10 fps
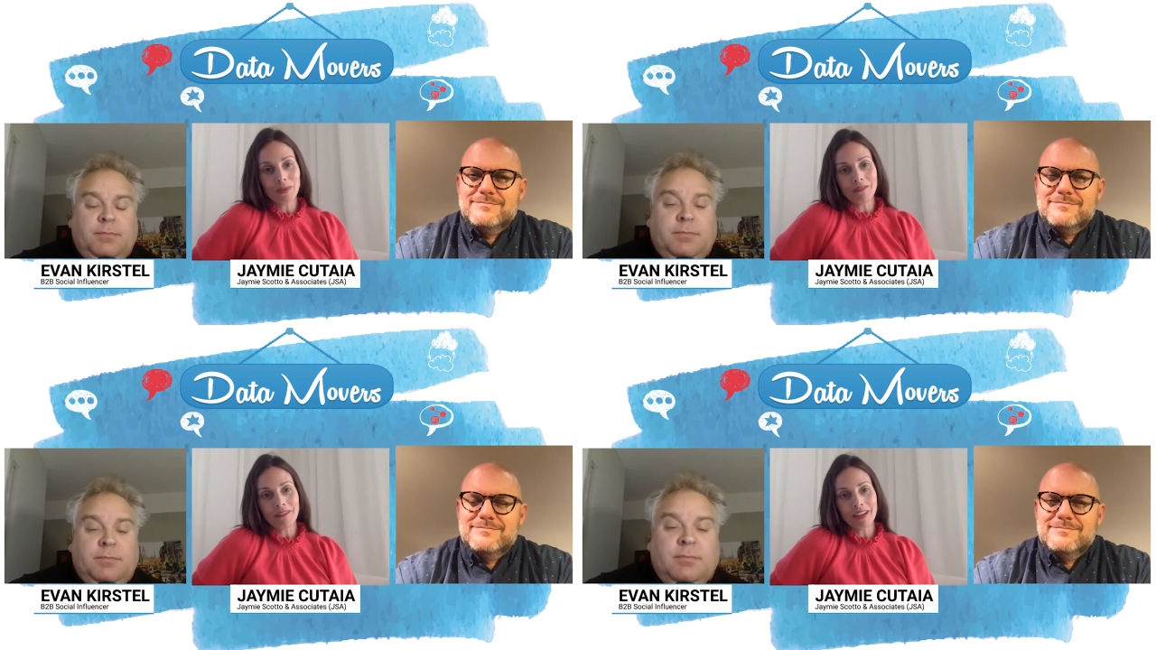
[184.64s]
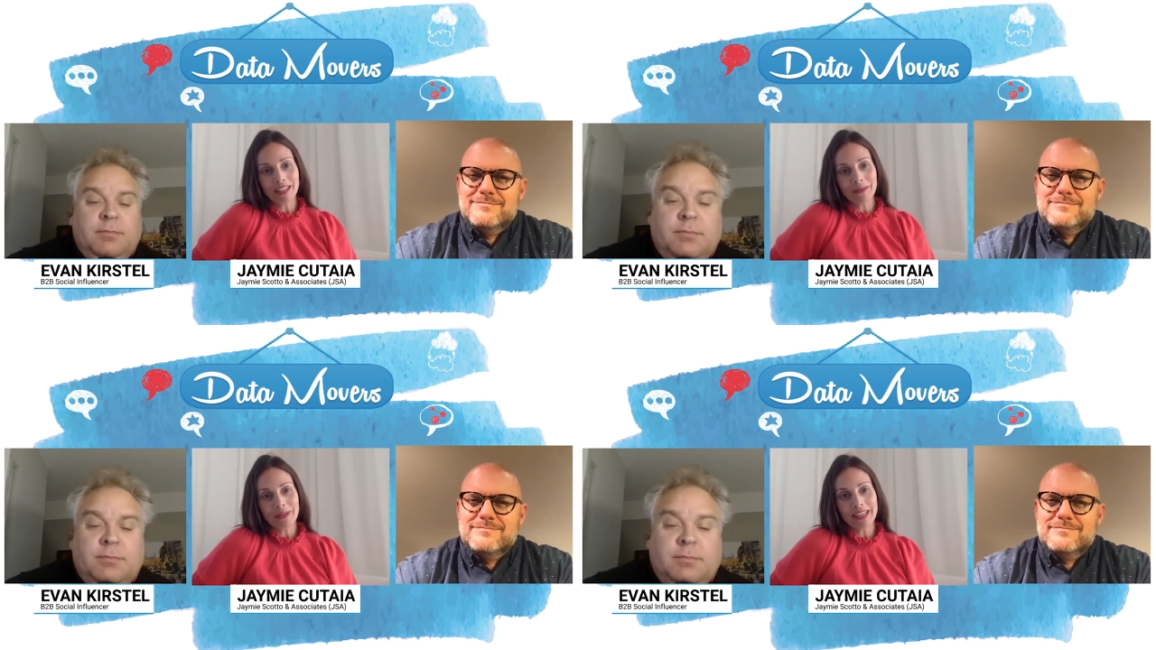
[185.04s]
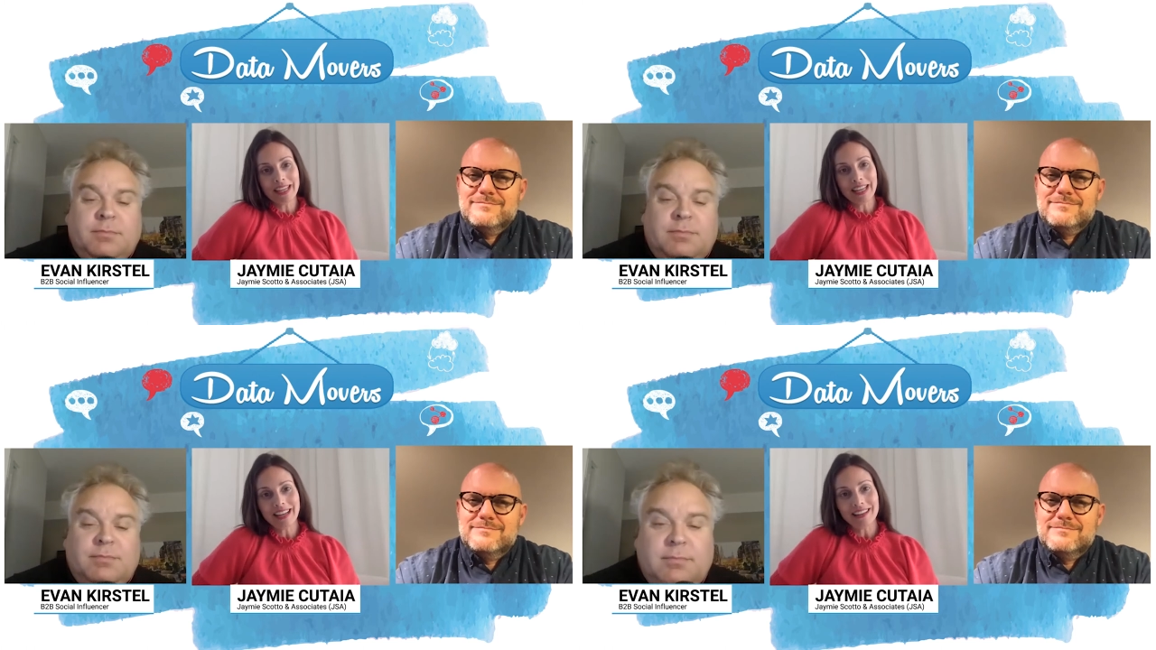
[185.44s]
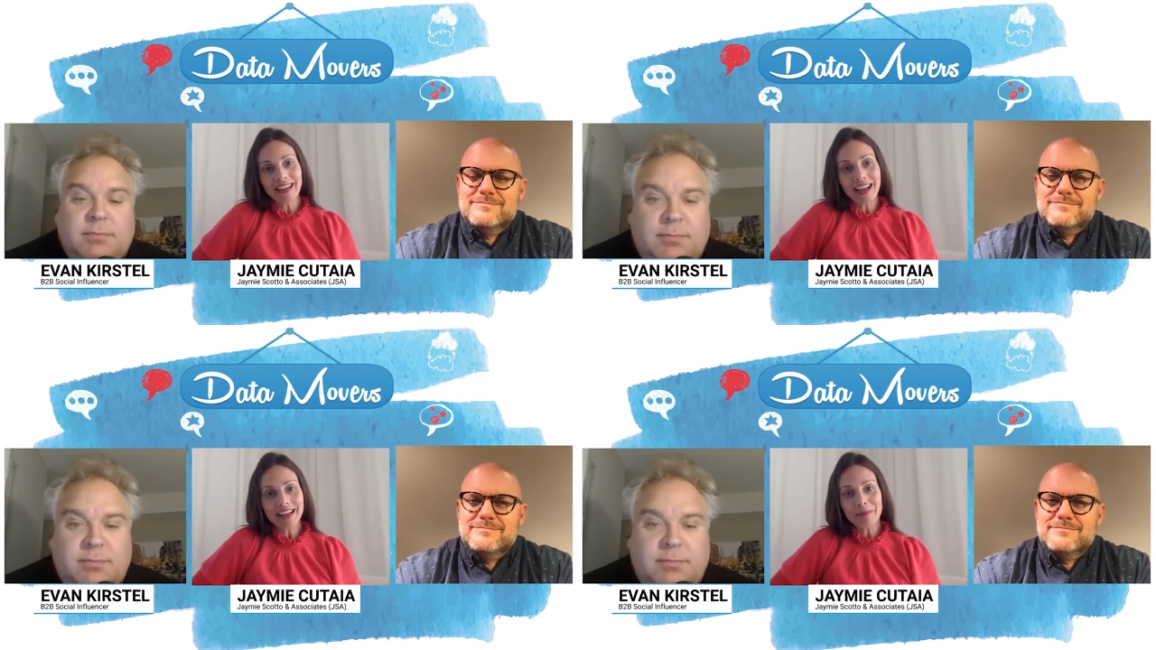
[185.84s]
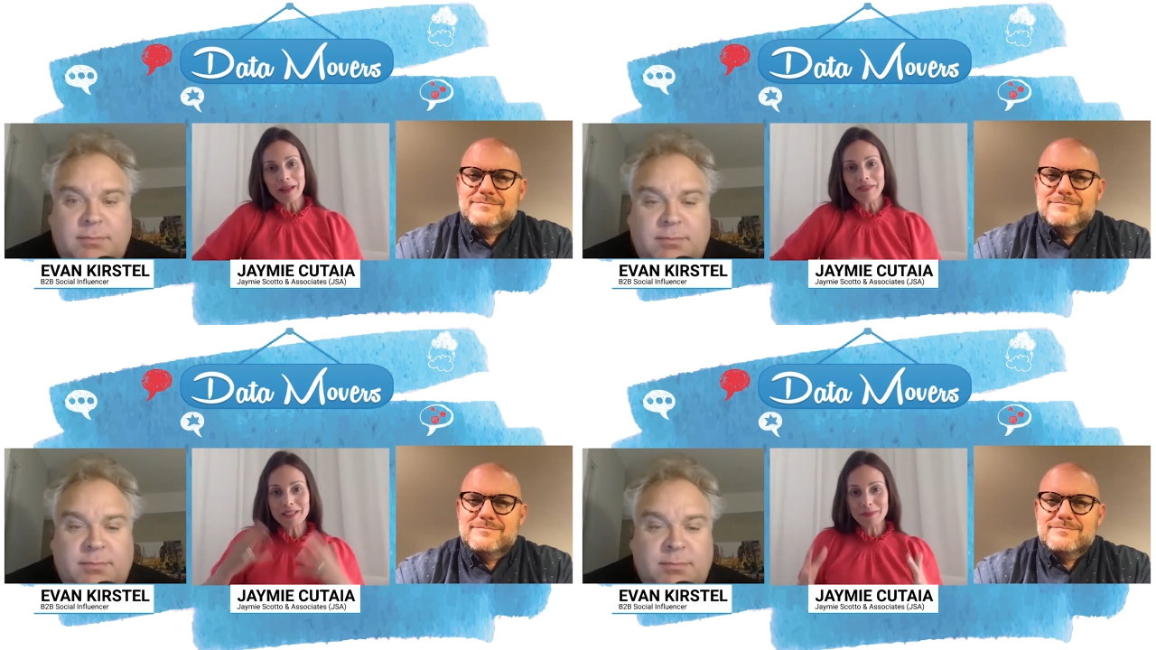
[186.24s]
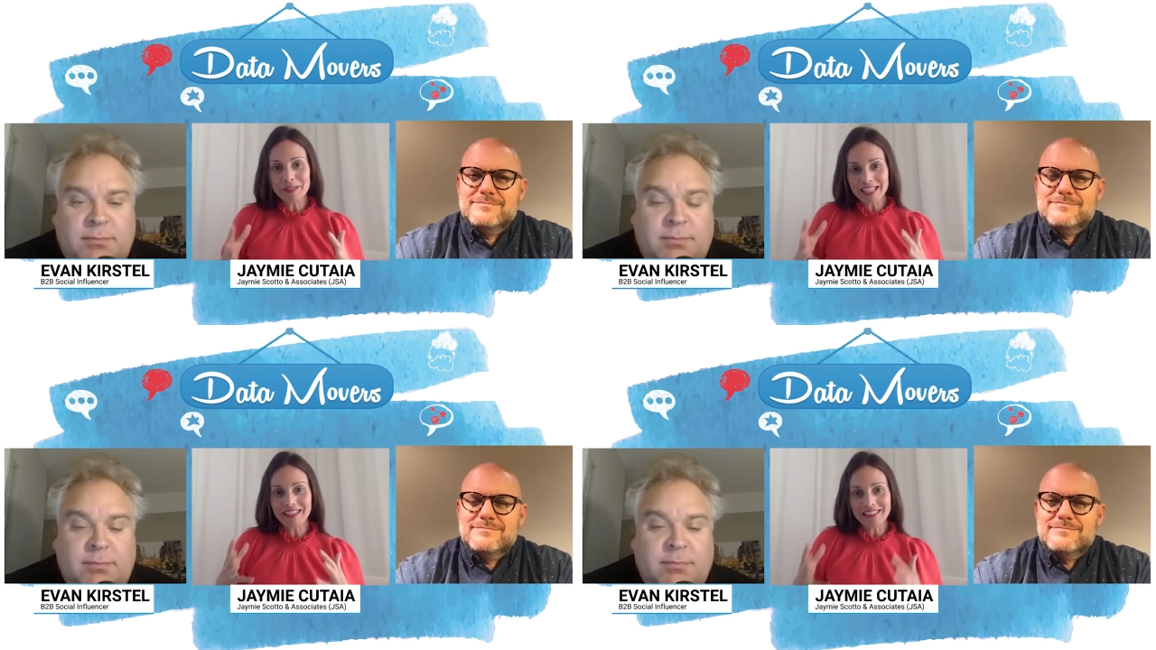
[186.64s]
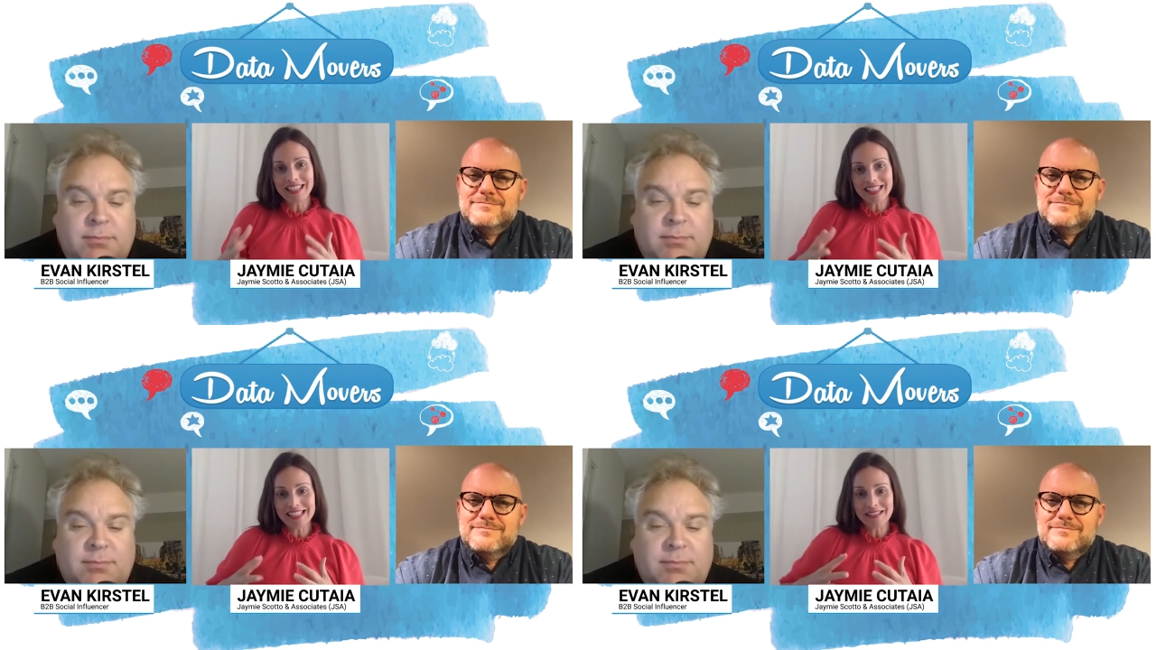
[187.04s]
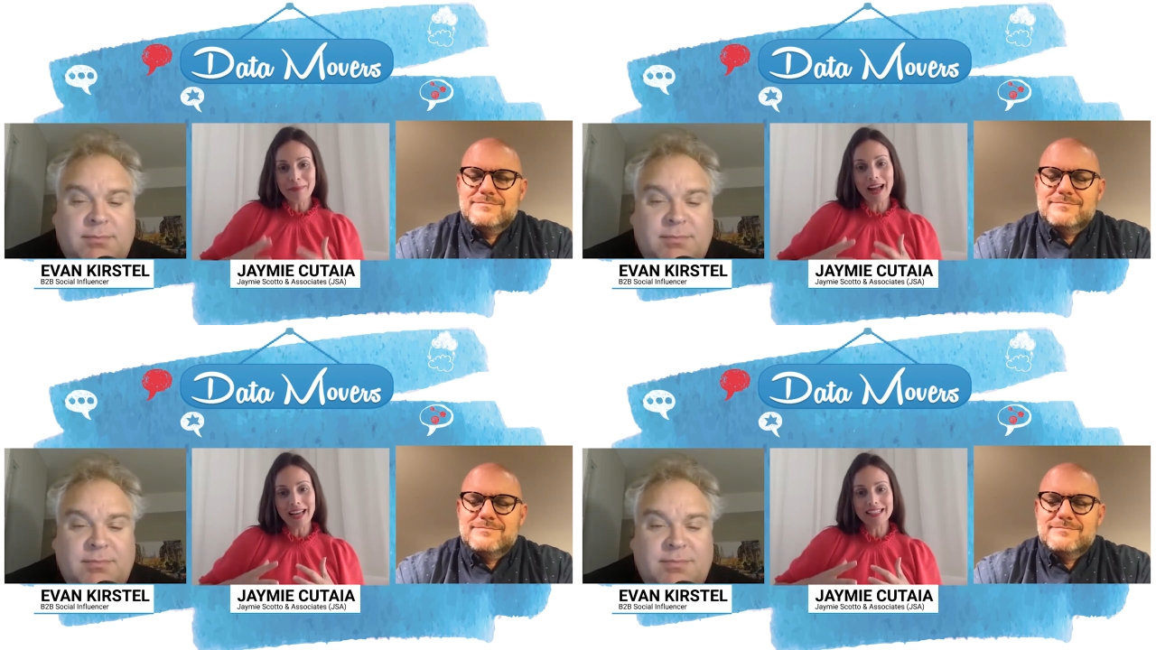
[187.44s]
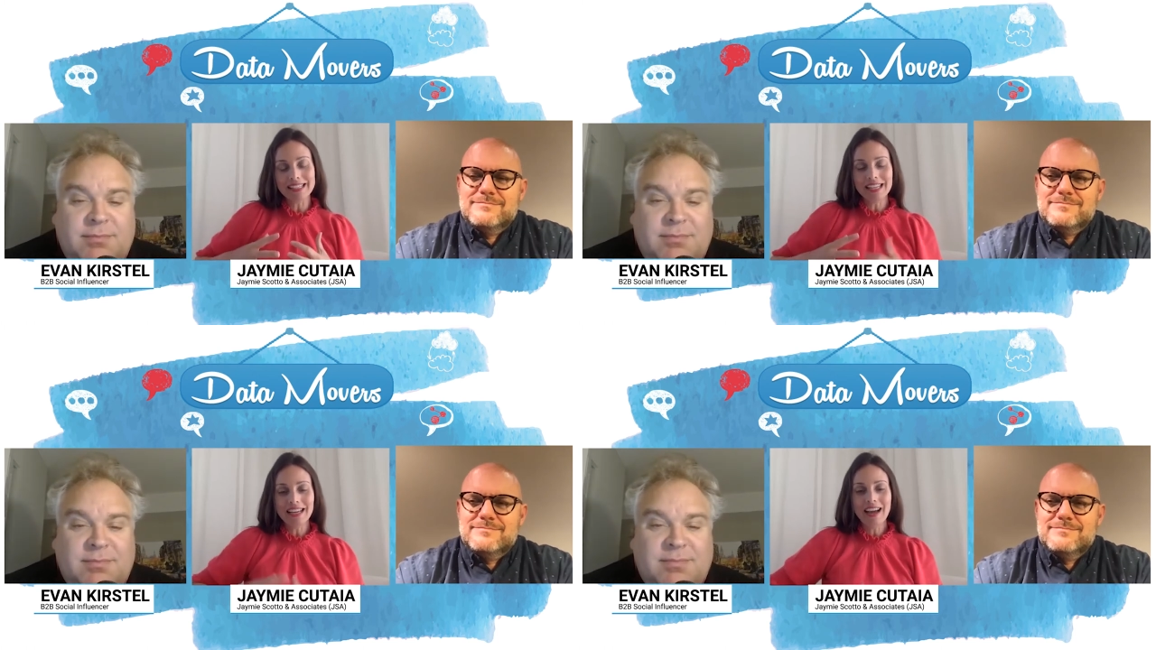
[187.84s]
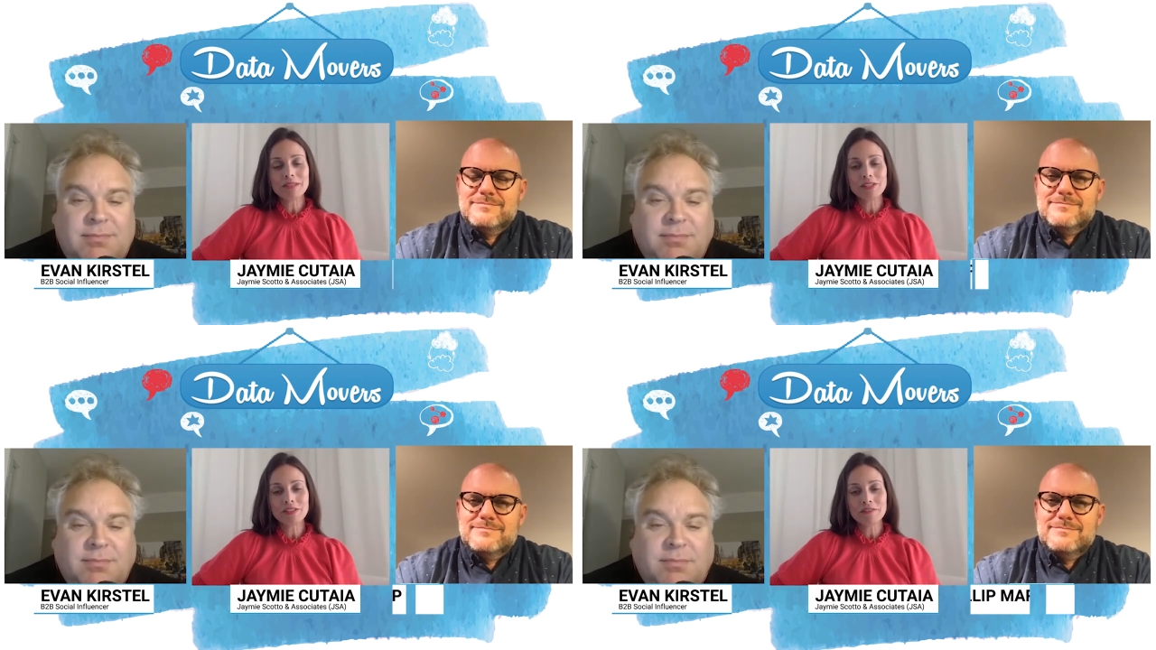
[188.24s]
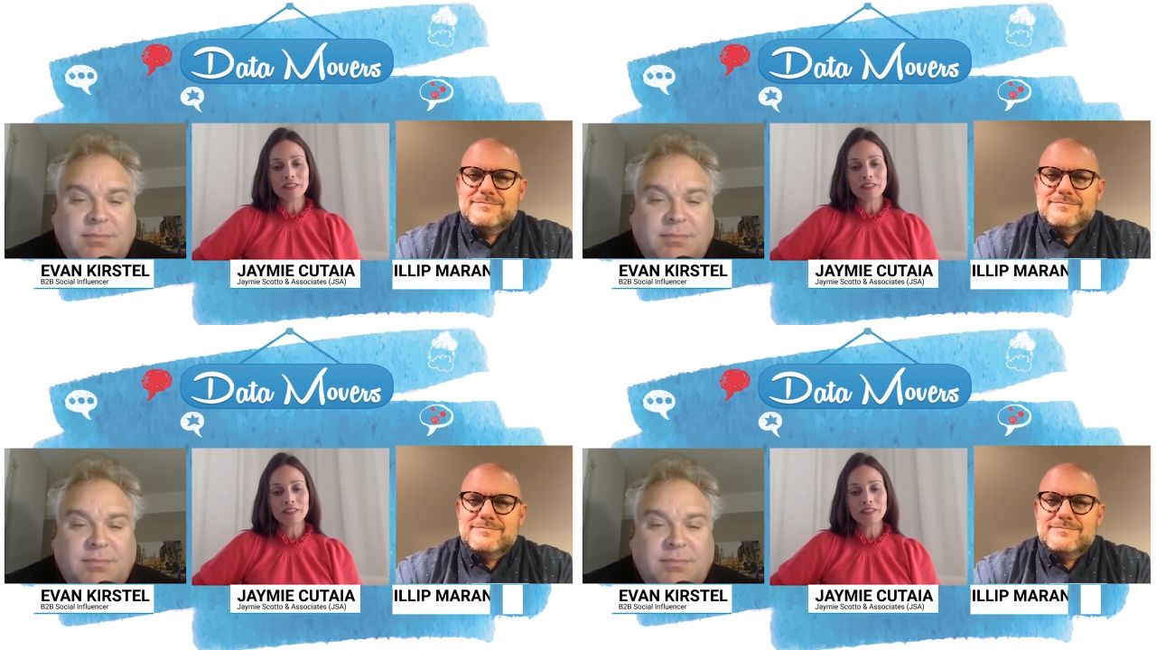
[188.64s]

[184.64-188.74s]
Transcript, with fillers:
Speaker 1: we really were thinking a lot about this particular guest in mind, Mr.